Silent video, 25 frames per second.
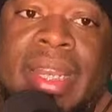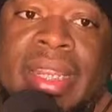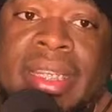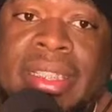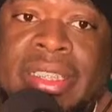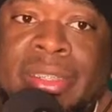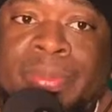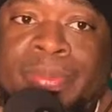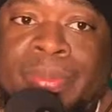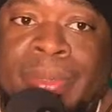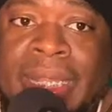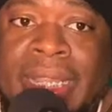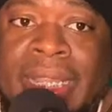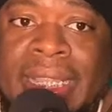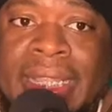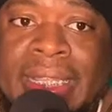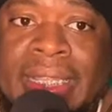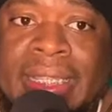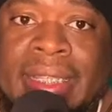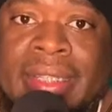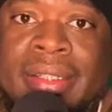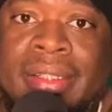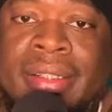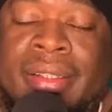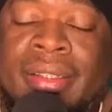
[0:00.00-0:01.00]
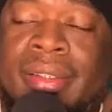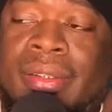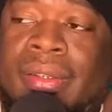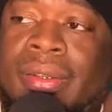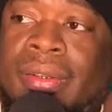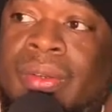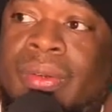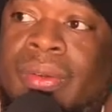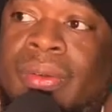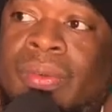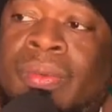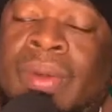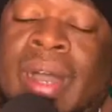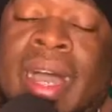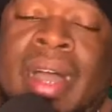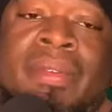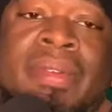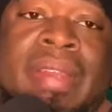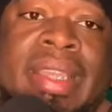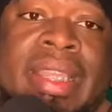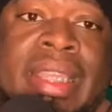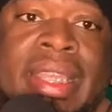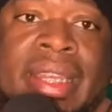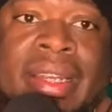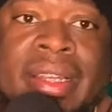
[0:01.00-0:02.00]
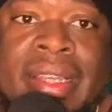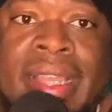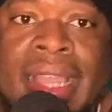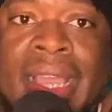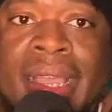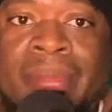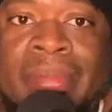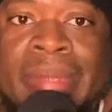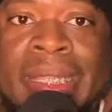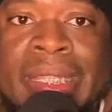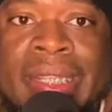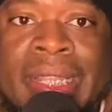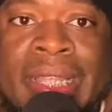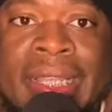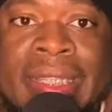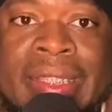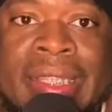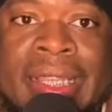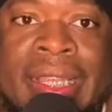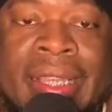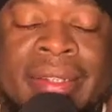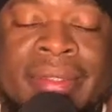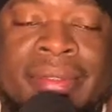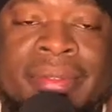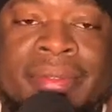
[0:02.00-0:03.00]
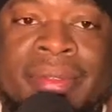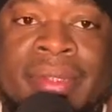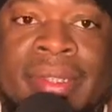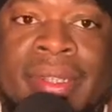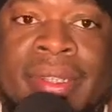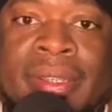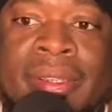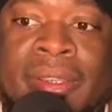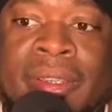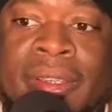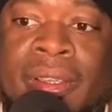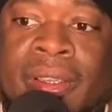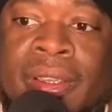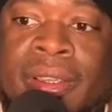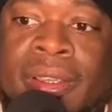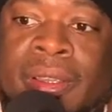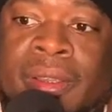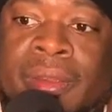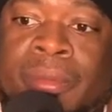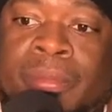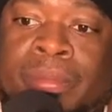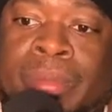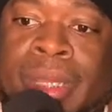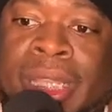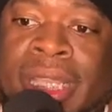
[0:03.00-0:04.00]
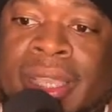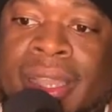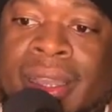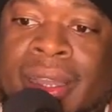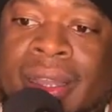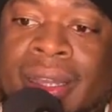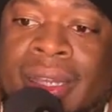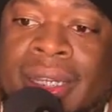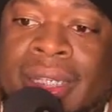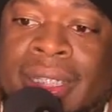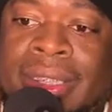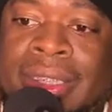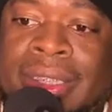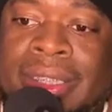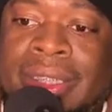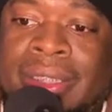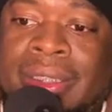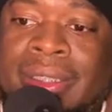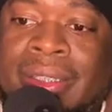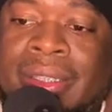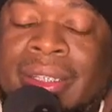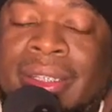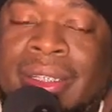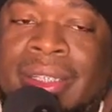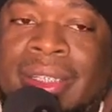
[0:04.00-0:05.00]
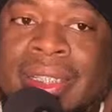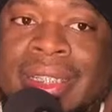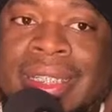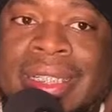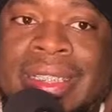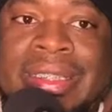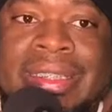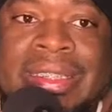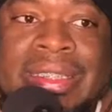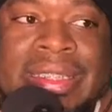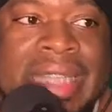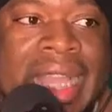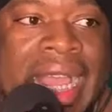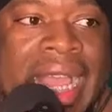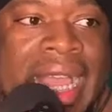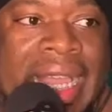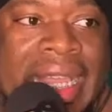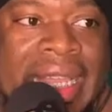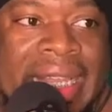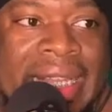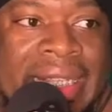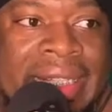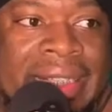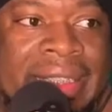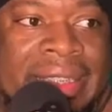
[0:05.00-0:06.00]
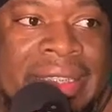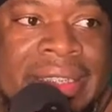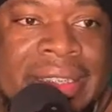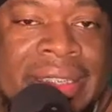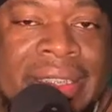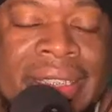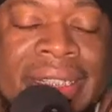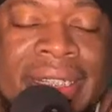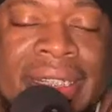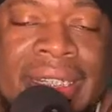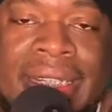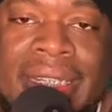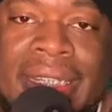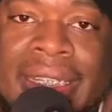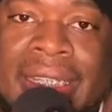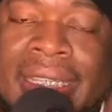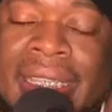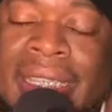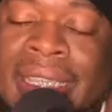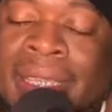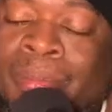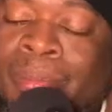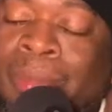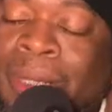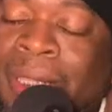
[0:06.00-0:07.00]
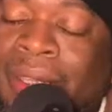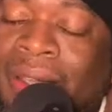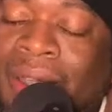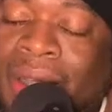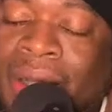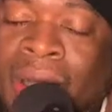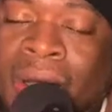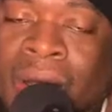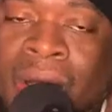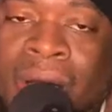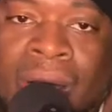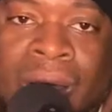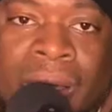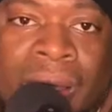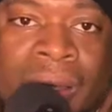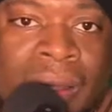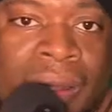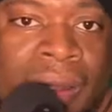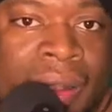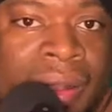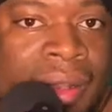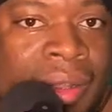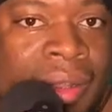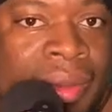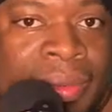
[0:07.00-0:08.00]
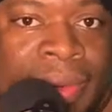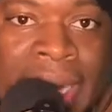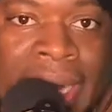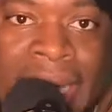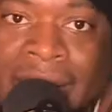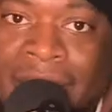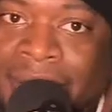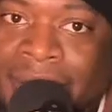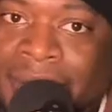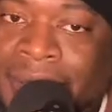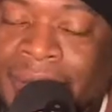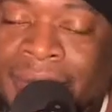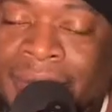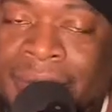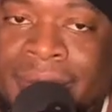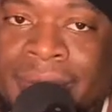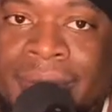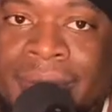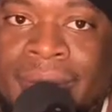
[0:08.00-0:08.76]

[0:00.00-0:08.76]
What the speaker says: explain why we get a comment like that. Because the signs can be all around you.